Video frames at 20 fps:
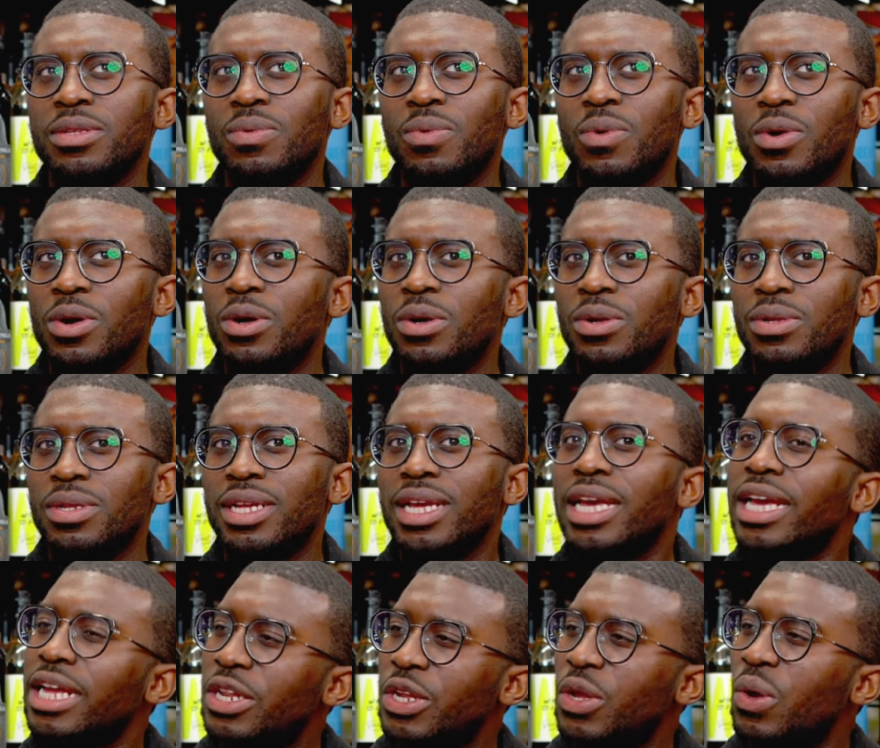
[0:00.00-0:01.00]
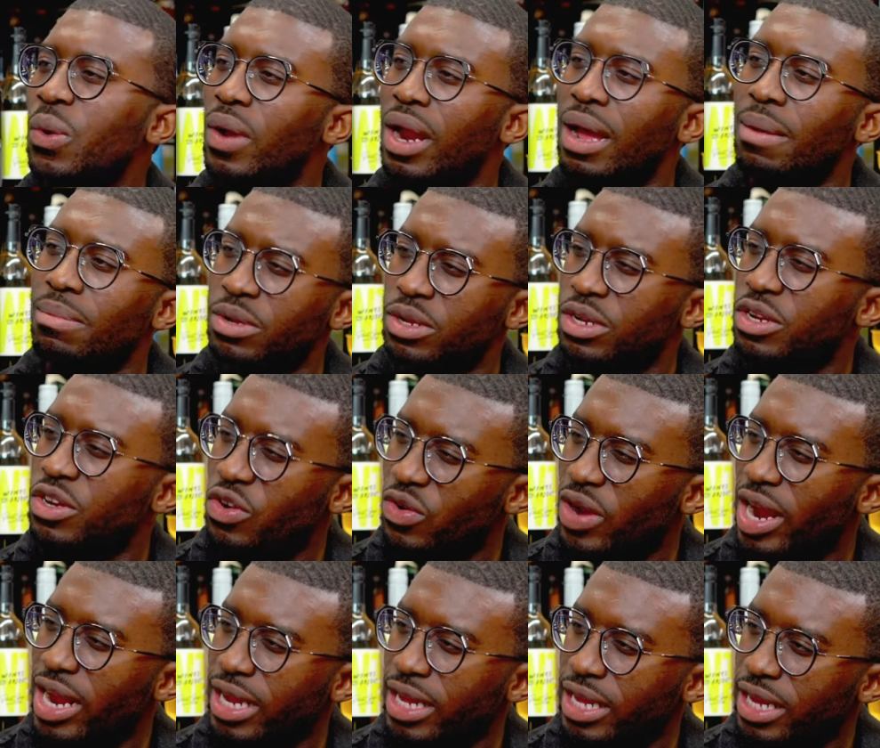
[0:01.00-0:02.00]
in the world and do what I'm
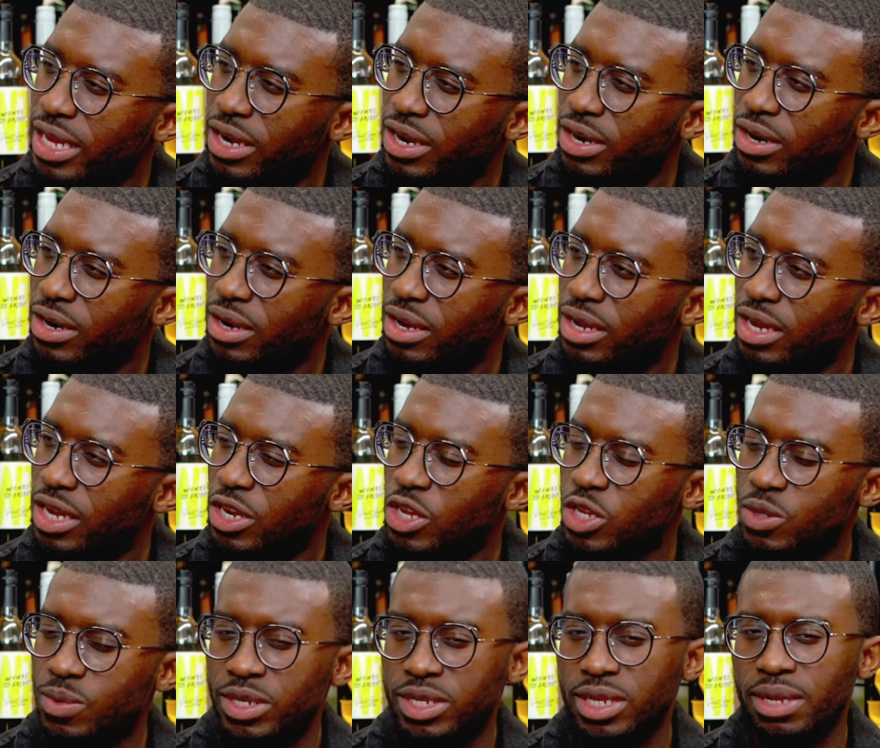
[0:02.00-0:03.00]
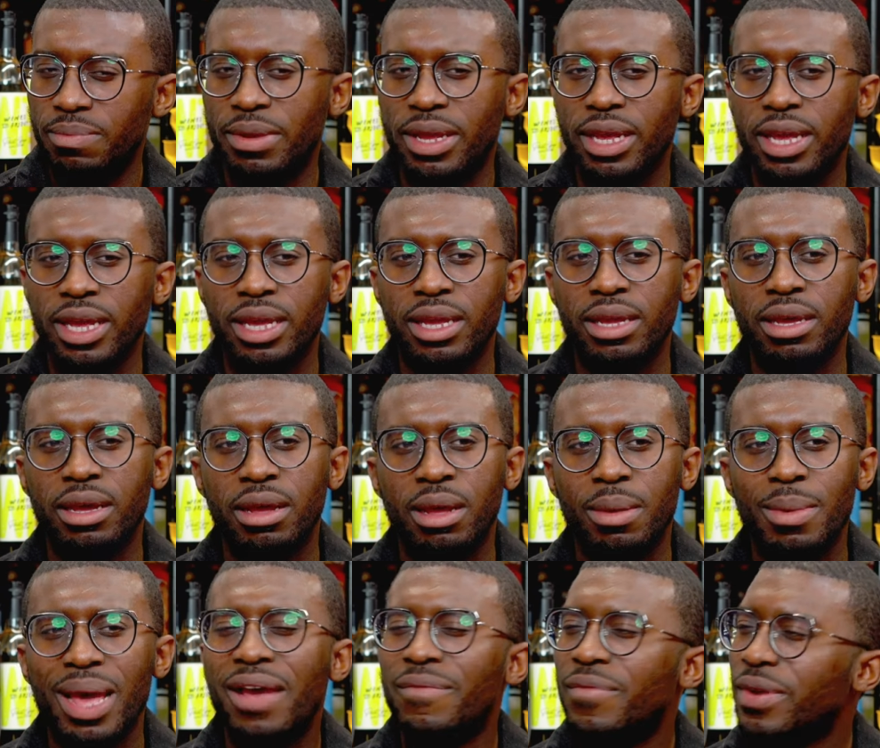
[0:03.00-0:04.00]
creating here. Hmm. You know, especially being
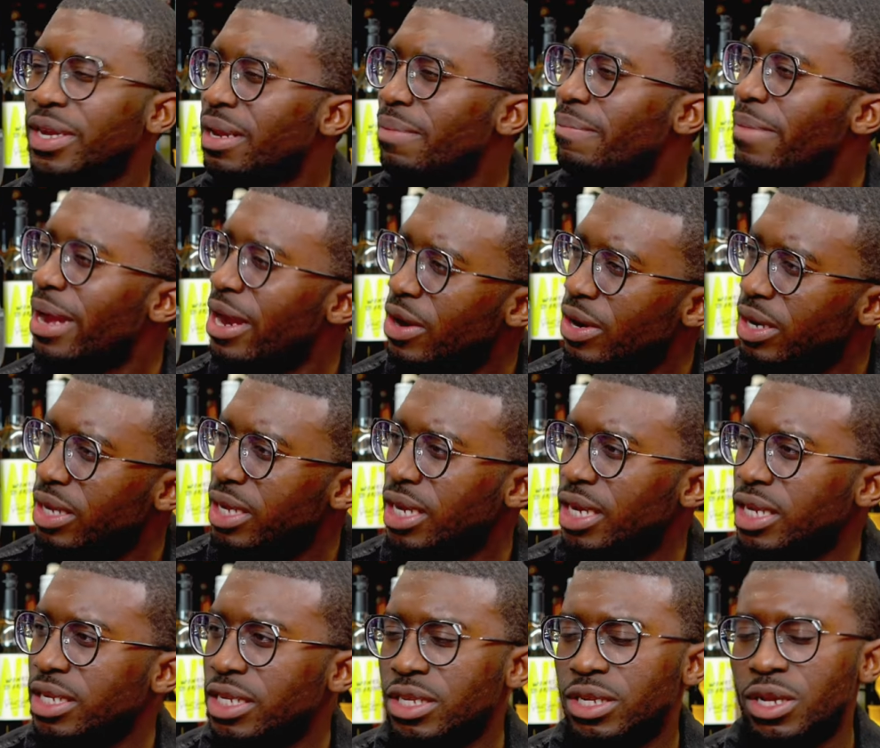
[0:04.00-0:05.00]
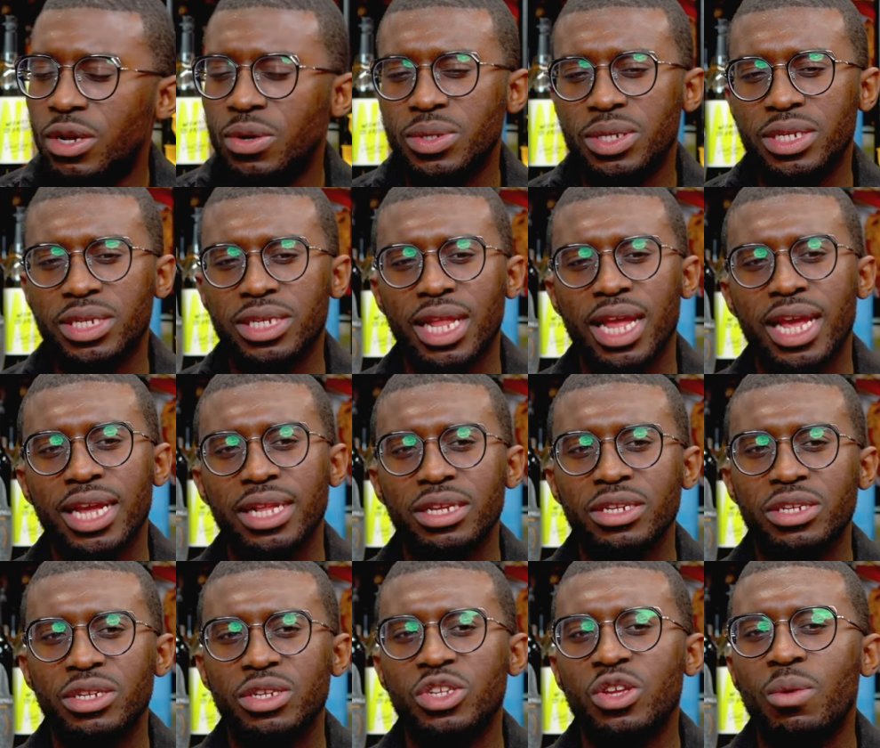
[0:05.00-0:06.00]
um, African American, you know, it's just like
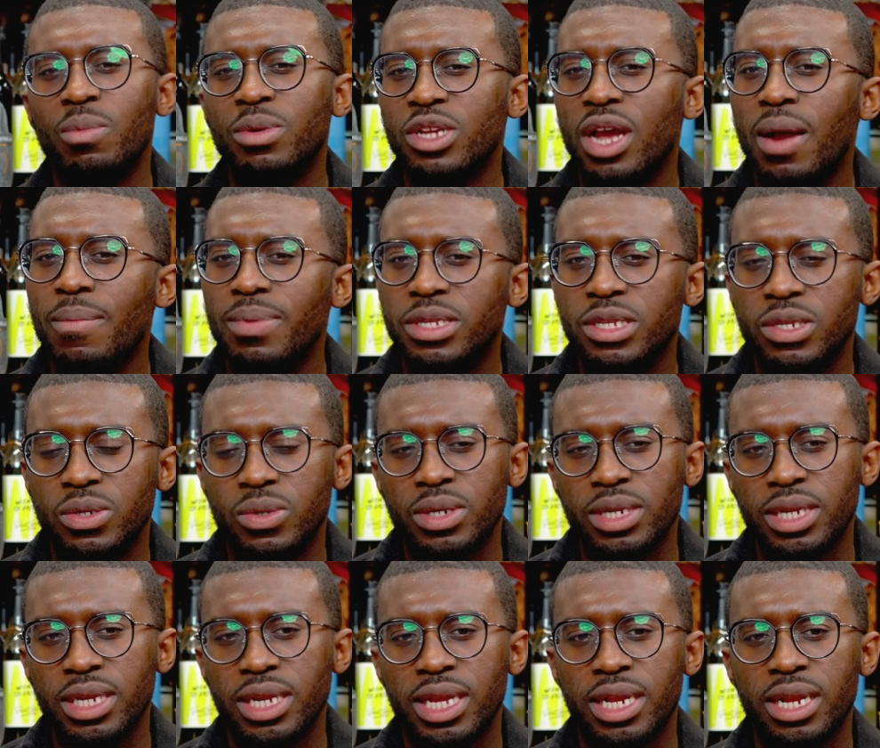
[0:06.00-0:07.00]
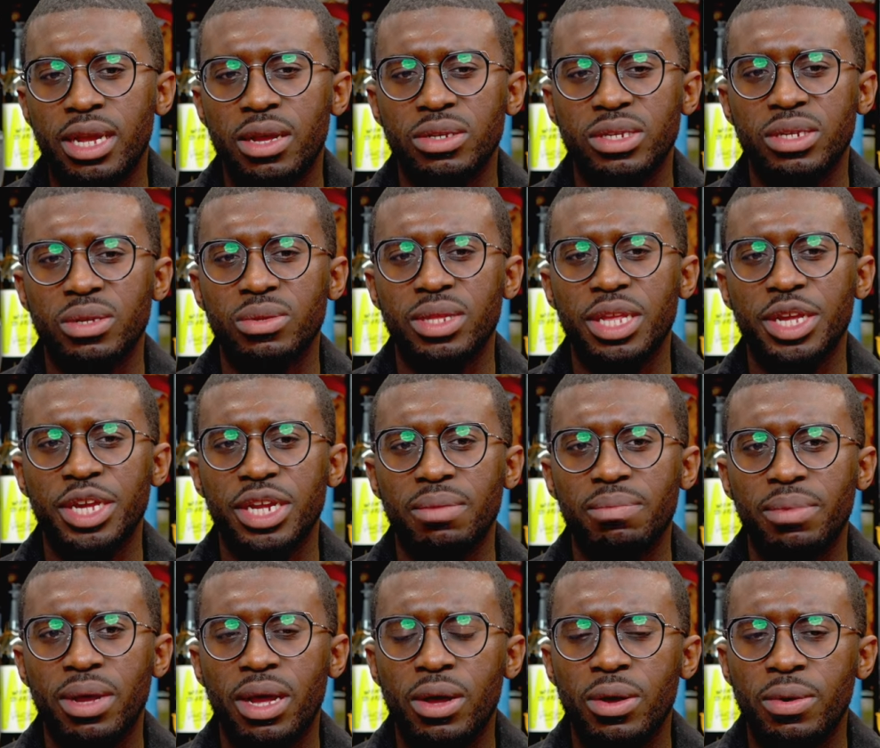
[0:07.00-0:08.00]
there's just so much opportunity, and also thinking
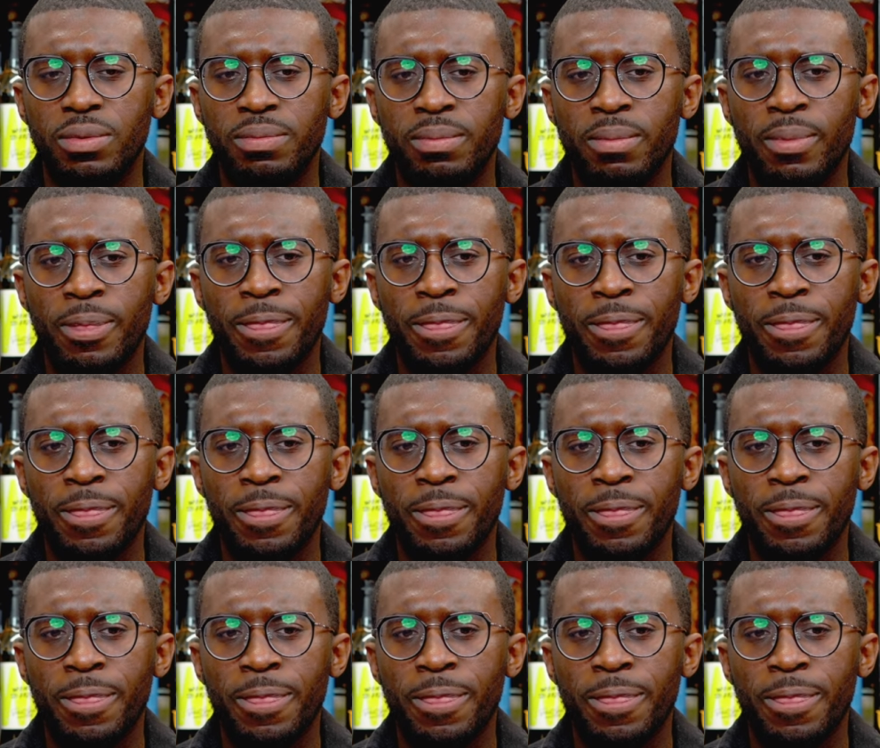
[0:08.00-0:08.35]
about